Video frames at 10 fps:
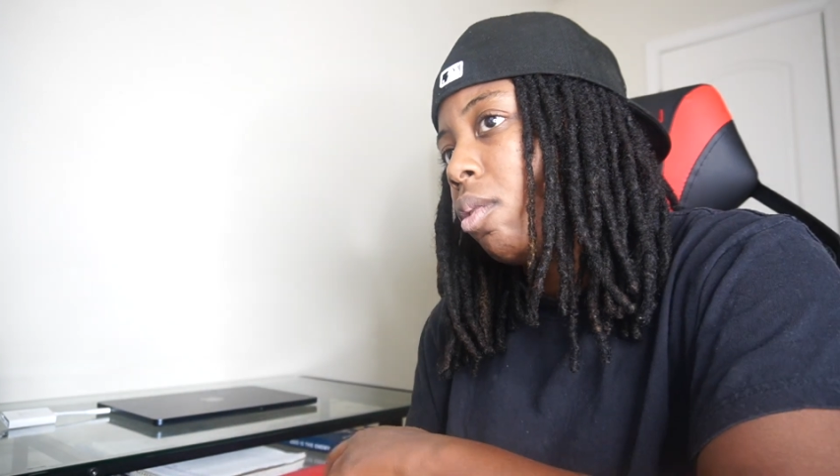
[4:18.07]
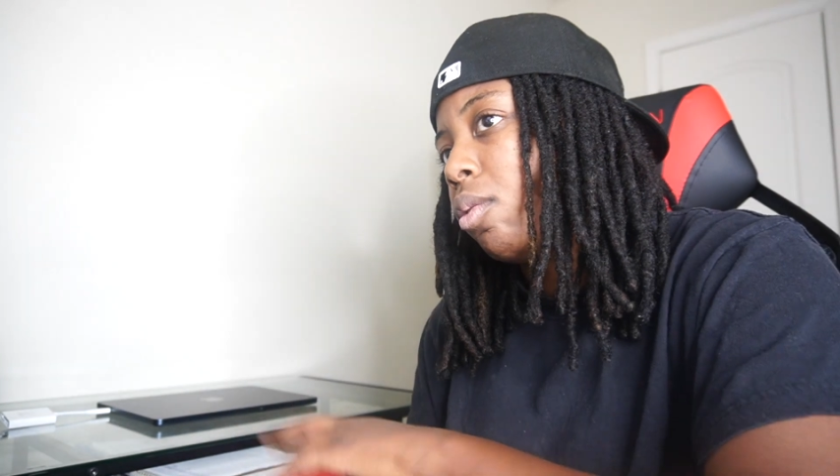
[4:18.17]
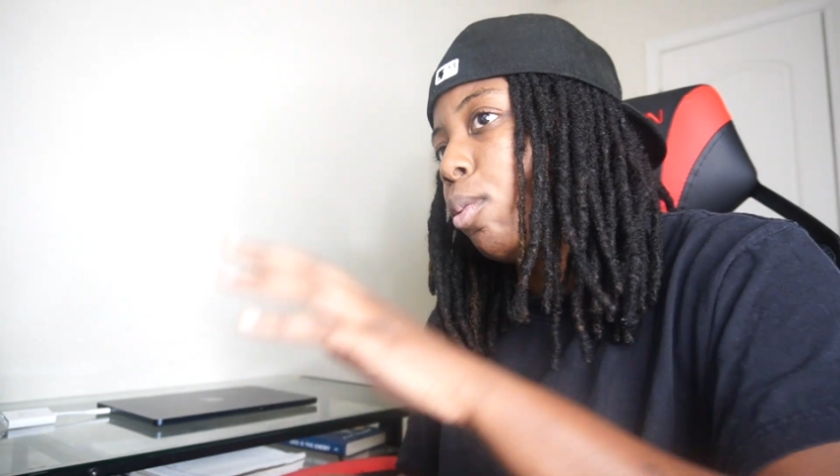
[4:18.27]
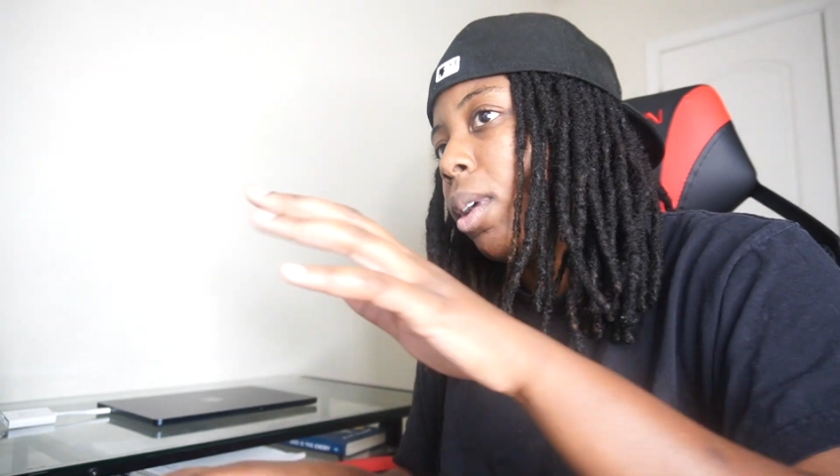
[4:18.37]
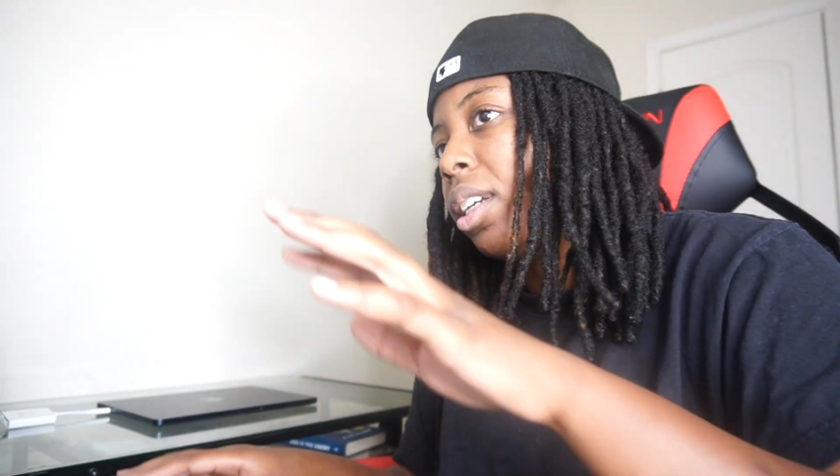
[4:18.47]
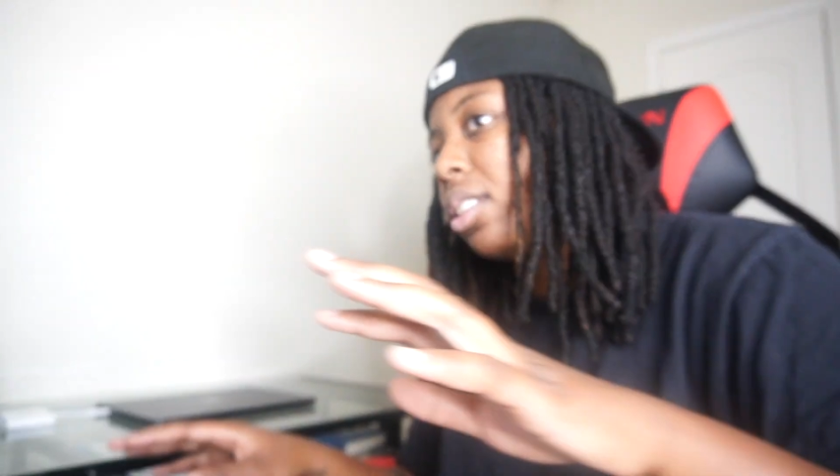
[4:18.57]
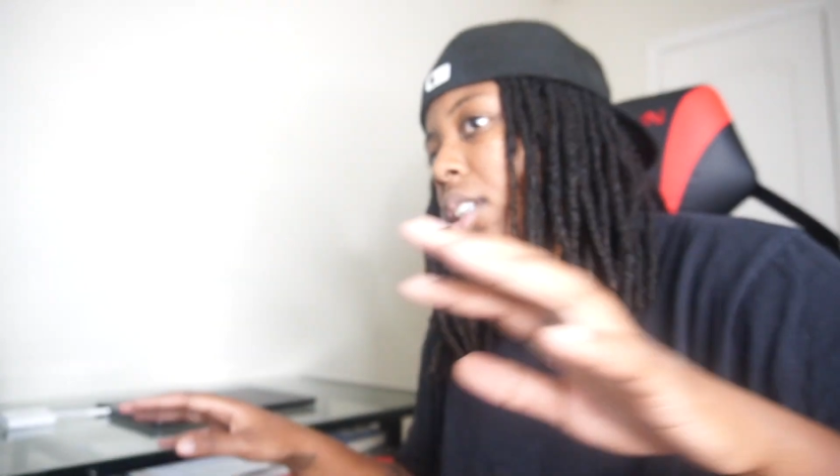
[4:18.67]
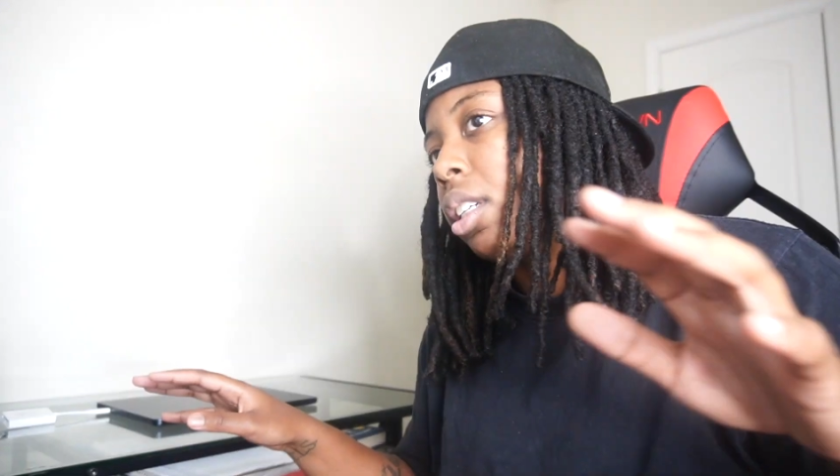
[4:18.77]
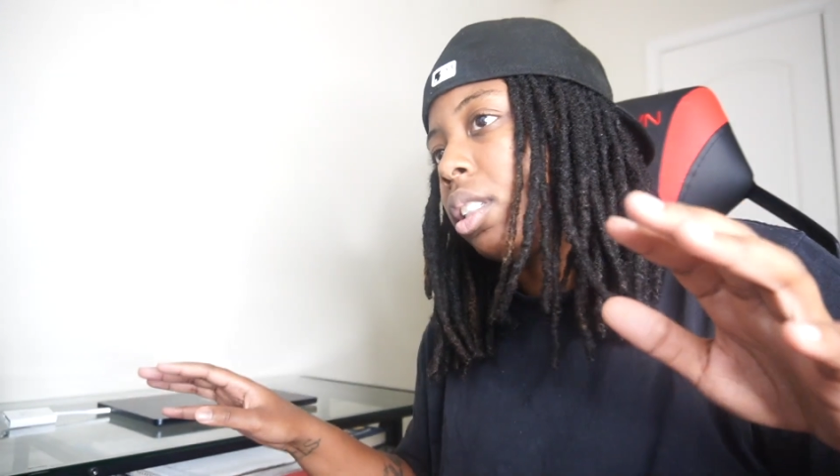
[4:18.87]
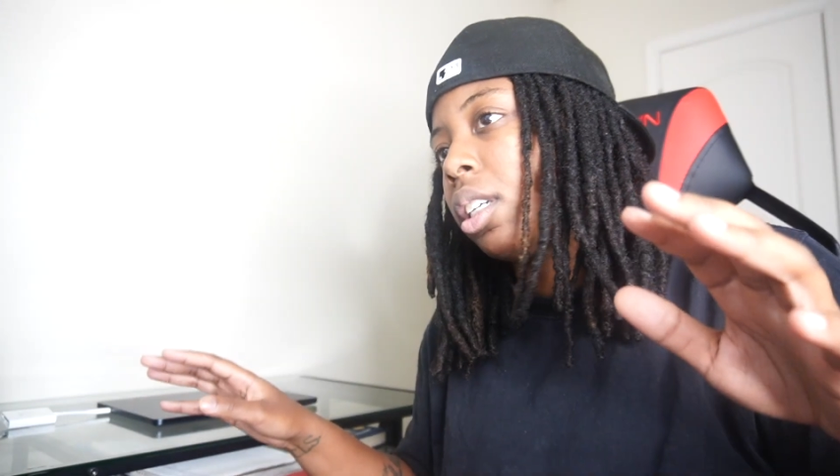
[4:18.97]
Nobody
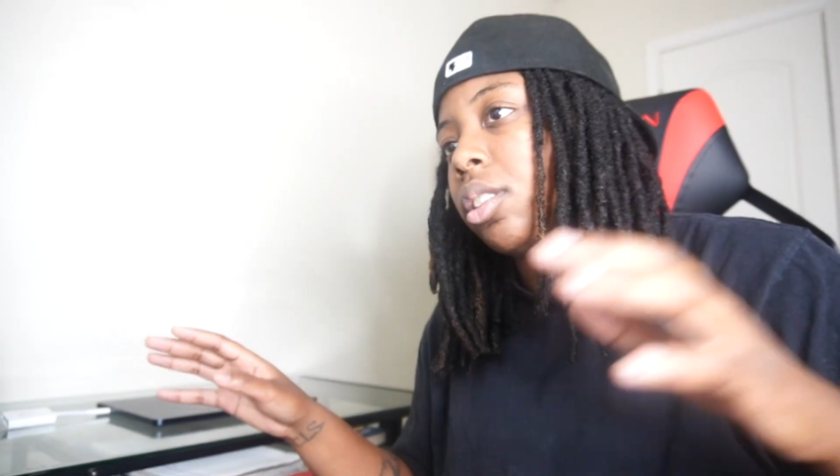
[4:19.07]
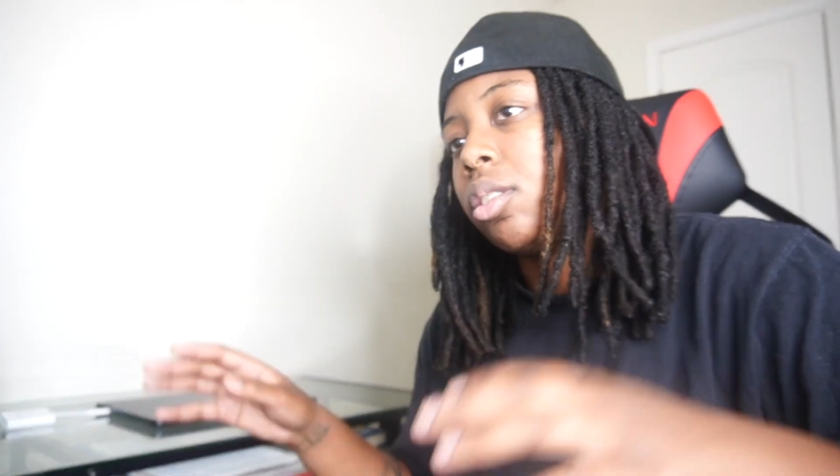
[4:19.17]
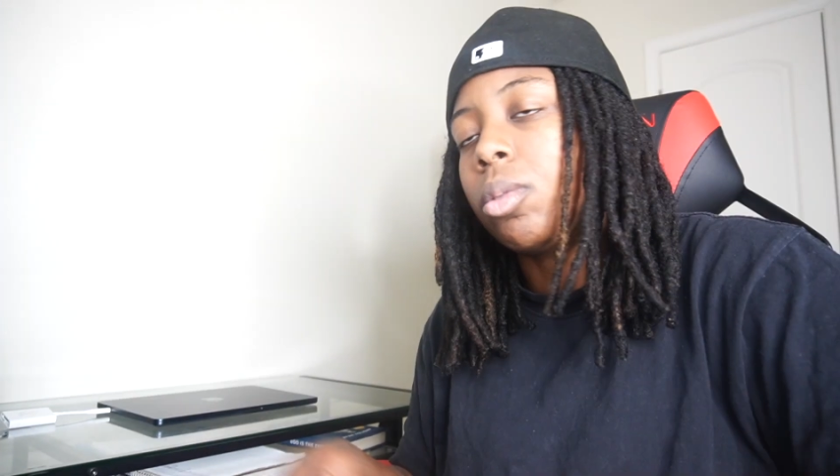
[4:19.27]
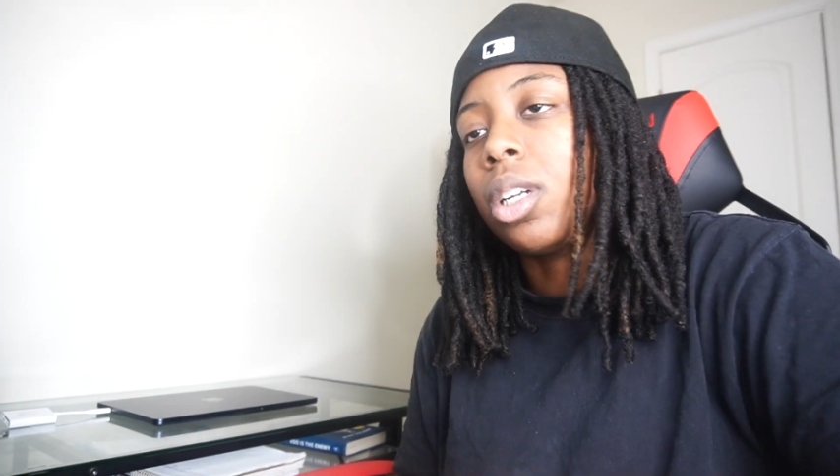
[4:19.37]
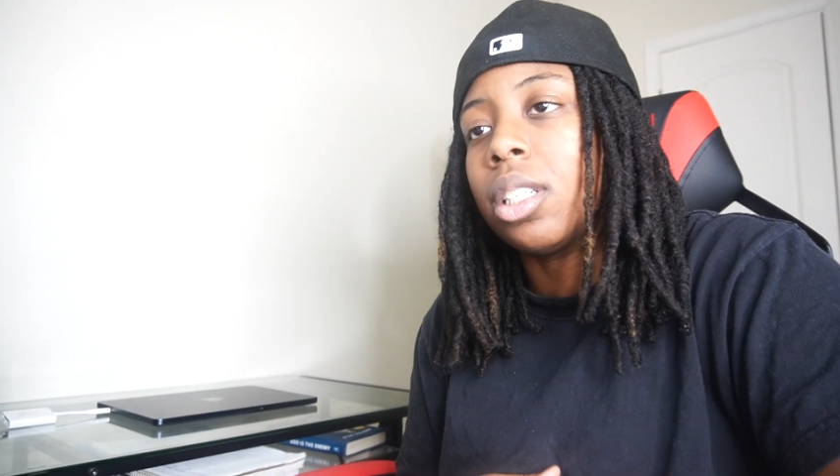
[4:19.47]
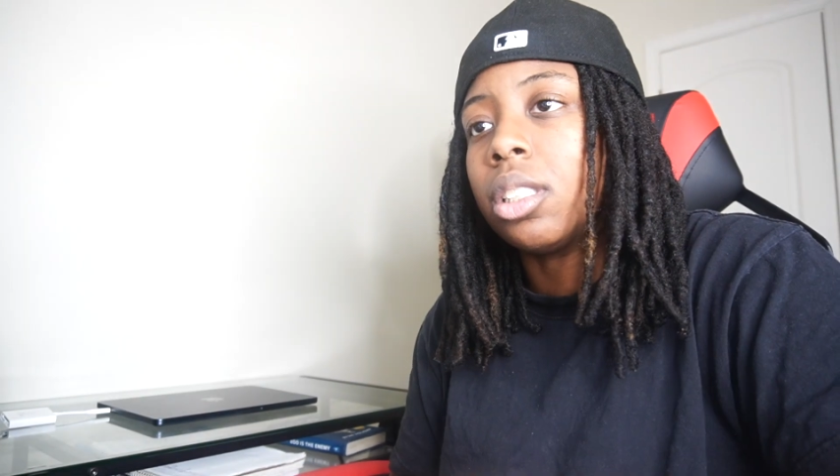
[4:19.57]
say that's just what I